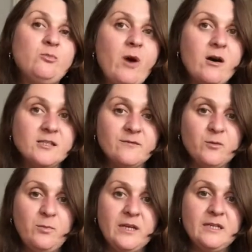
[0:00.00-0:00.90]
bars of the
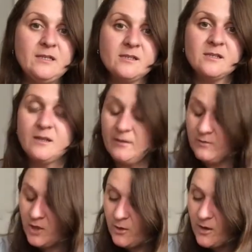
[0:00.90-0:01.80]
piece
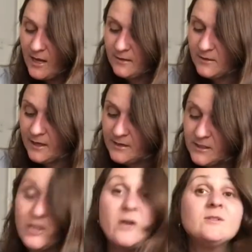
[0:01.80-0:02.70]
go like this.
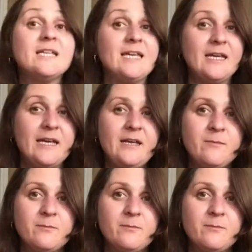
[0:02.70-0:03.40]
It goes E,